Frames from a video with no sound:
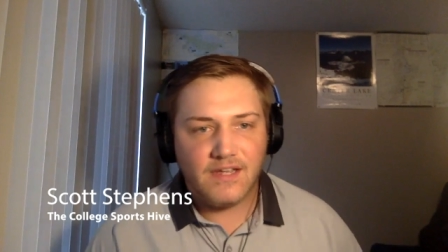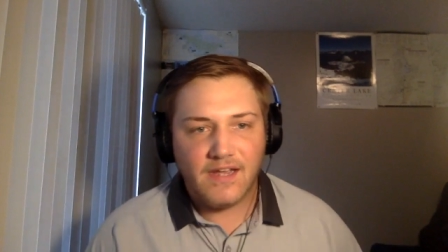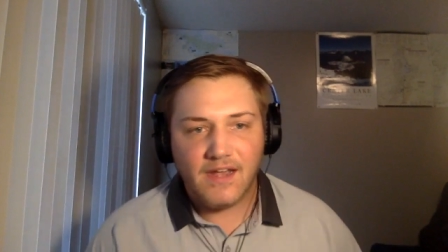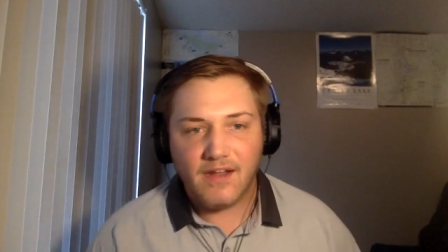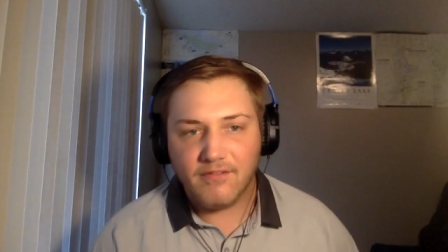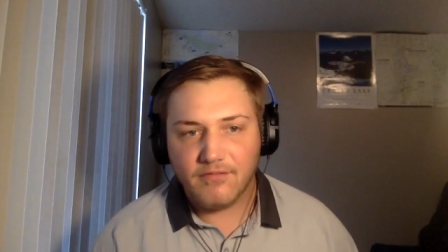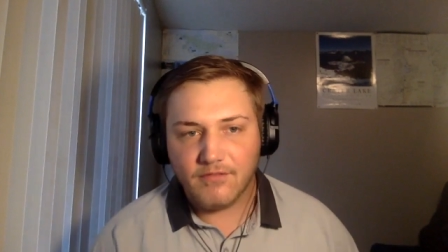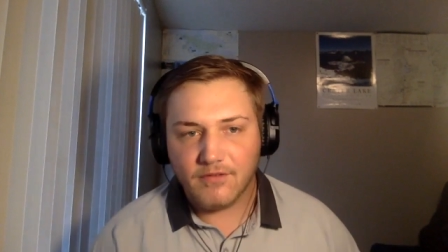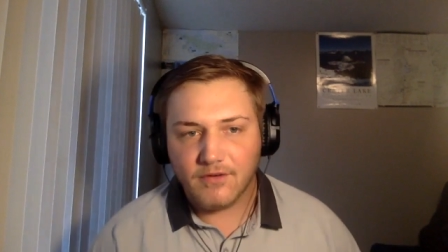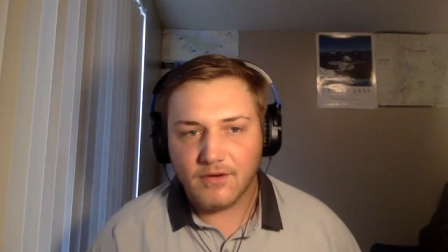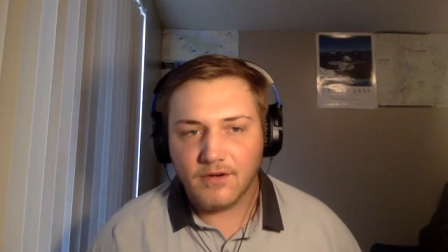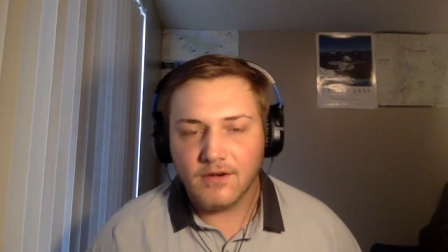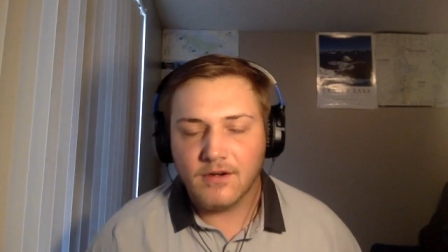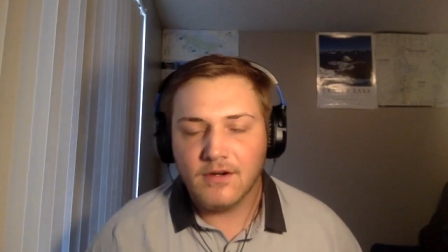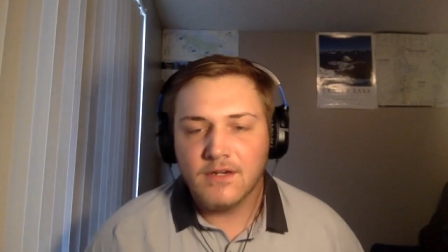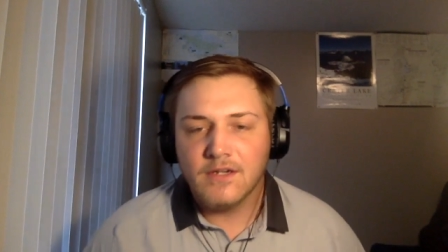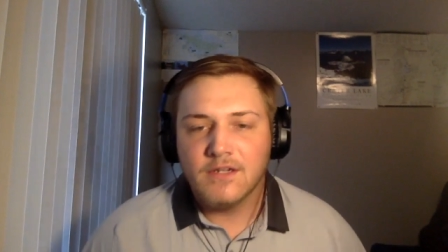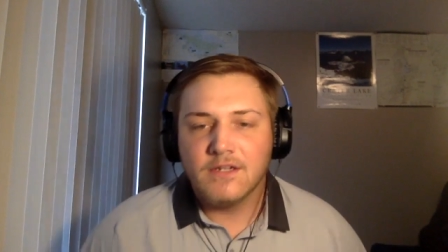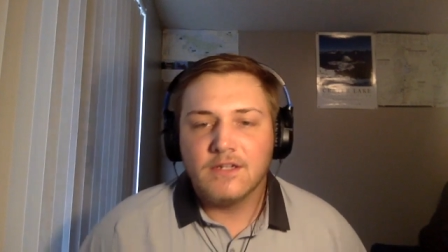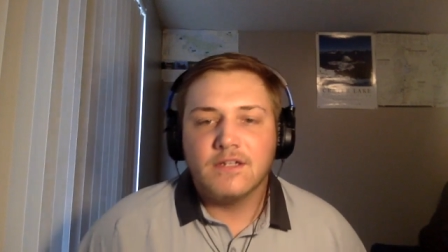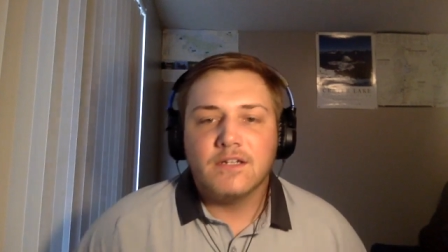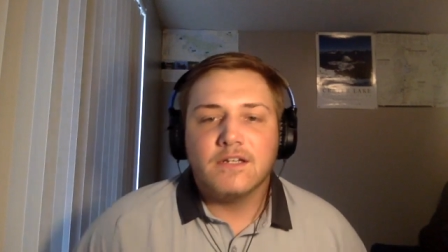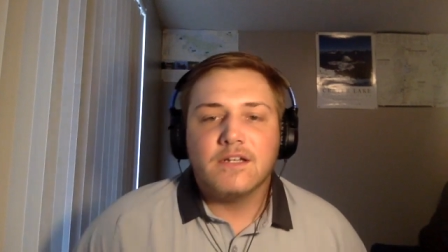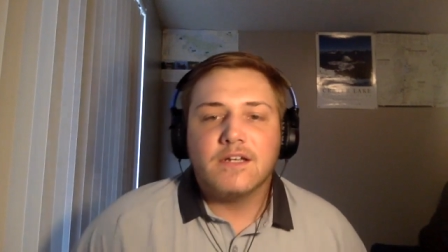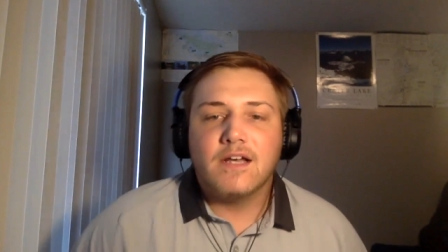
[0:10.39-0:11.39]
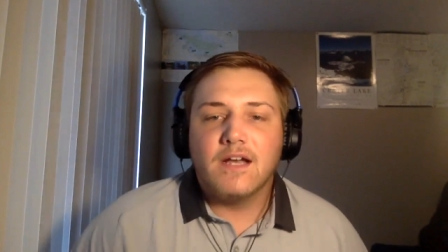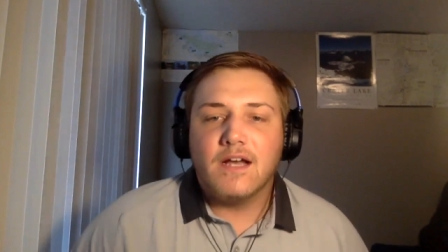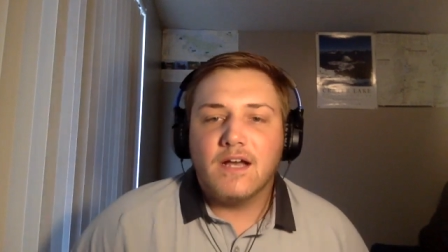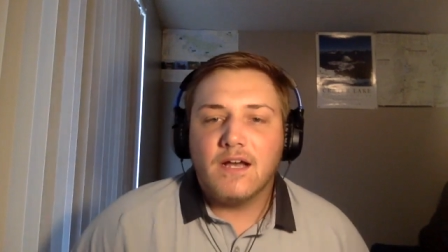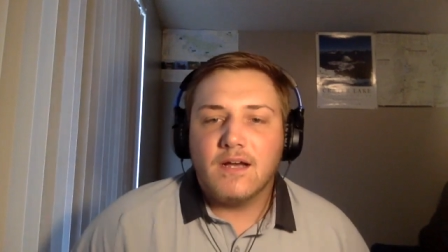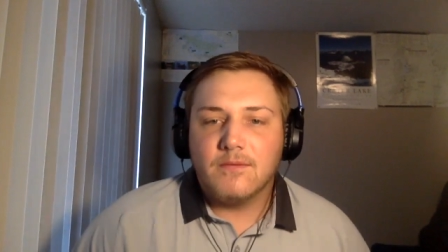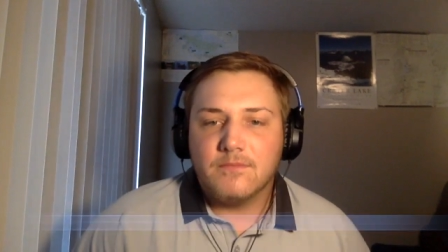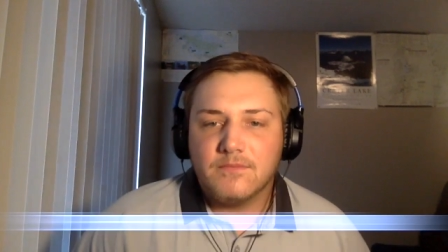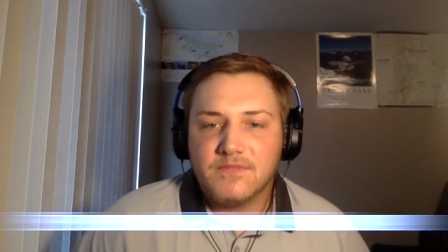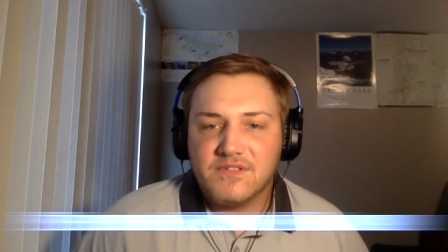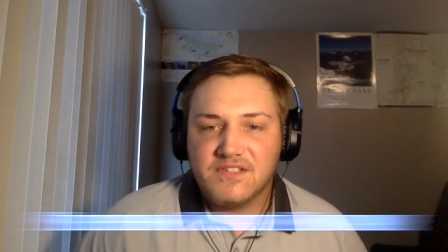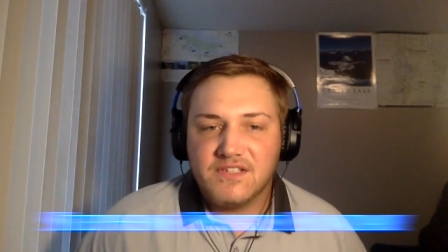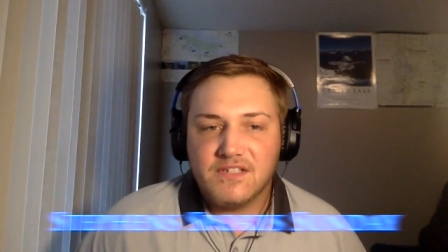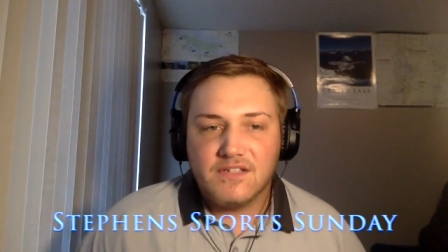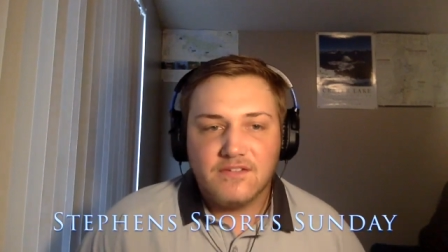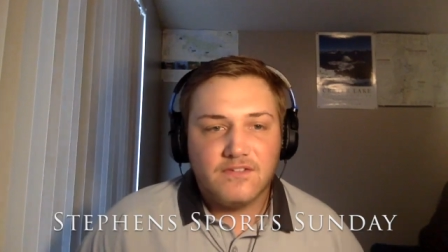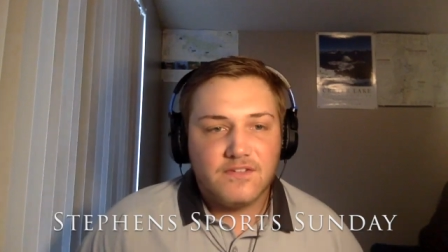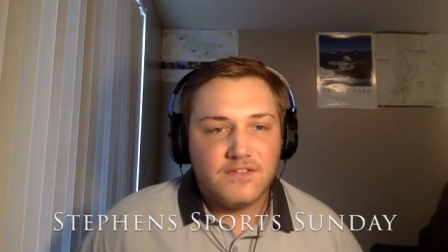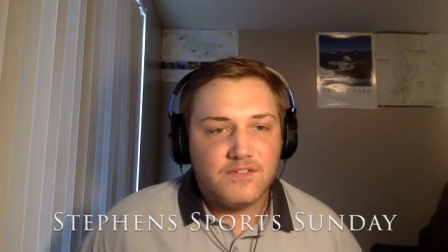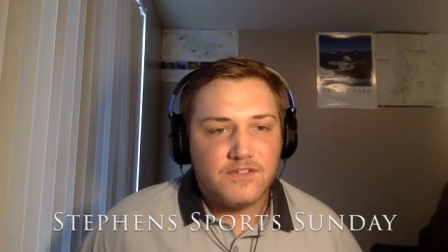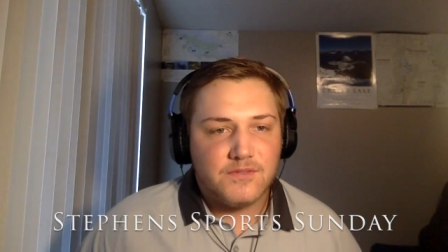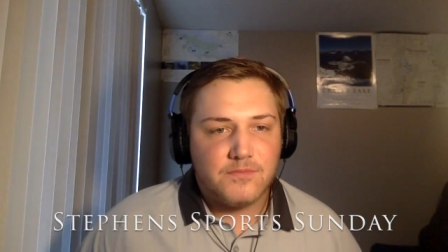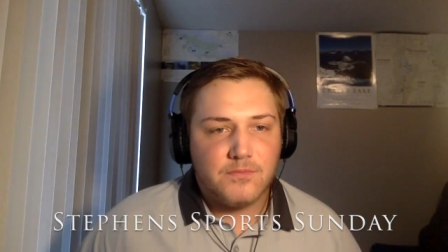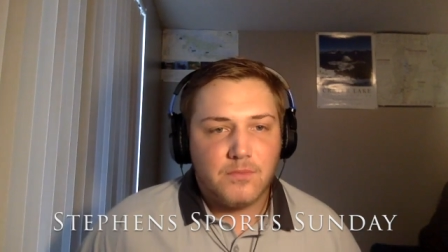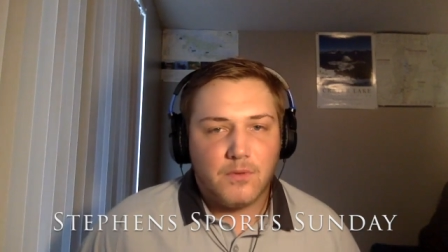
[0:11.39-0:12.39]
ever
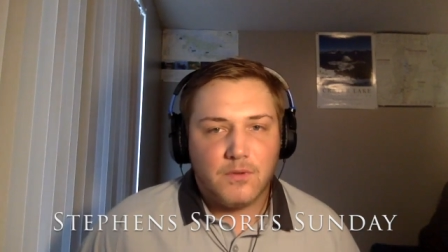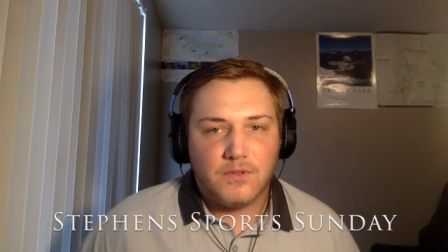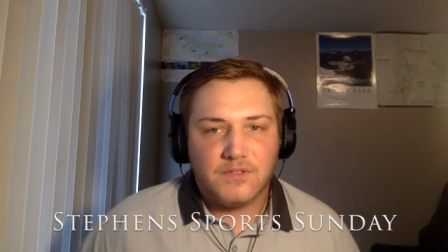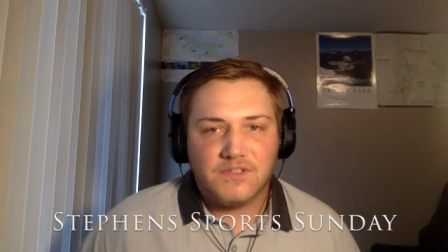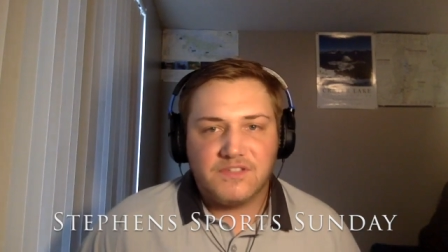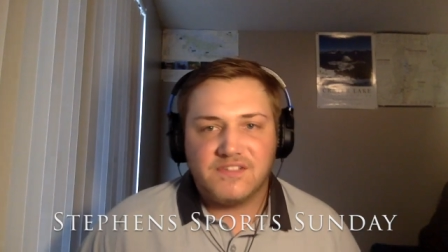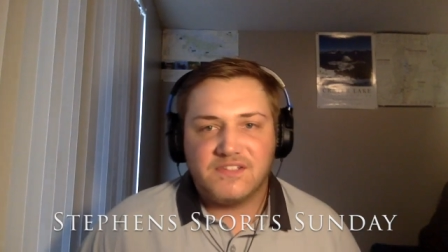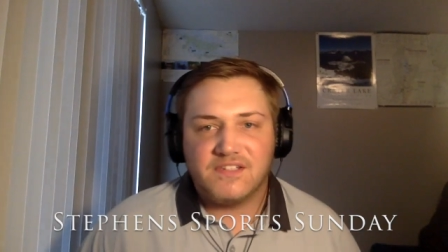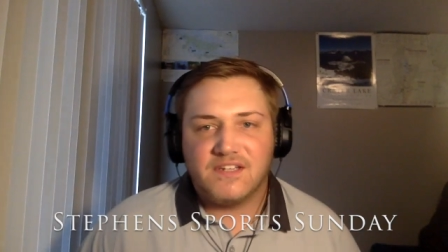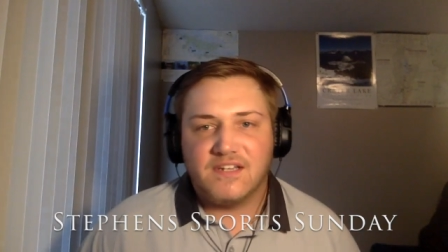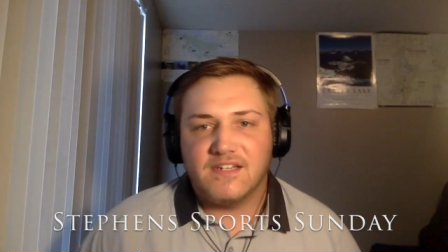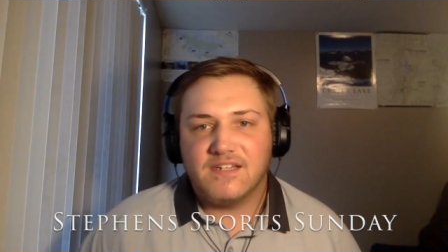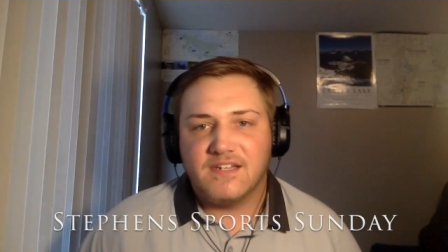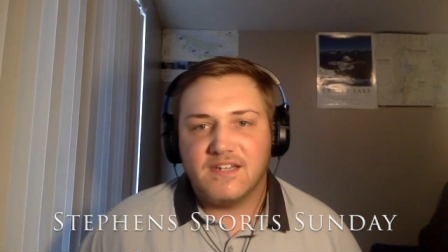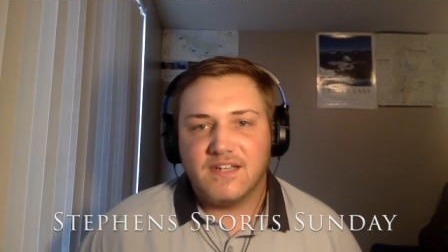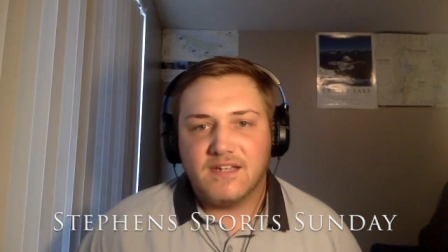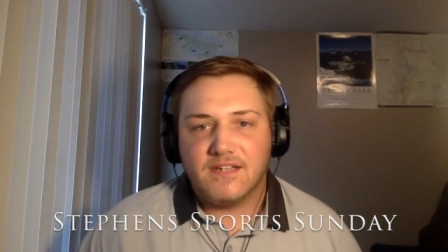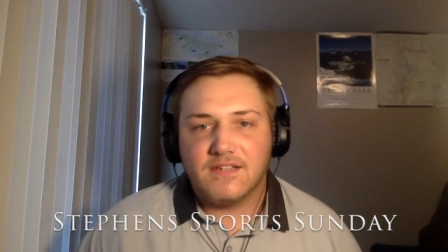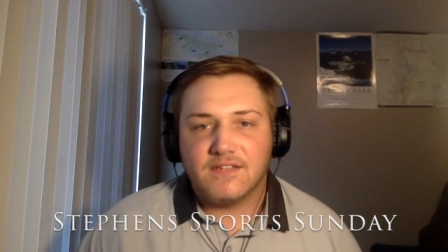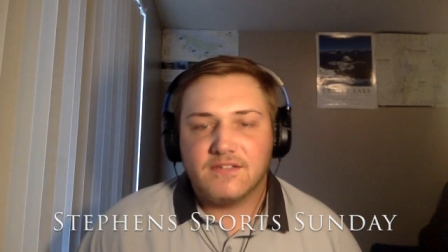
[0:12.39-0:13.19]
Stevens Sports Sunday.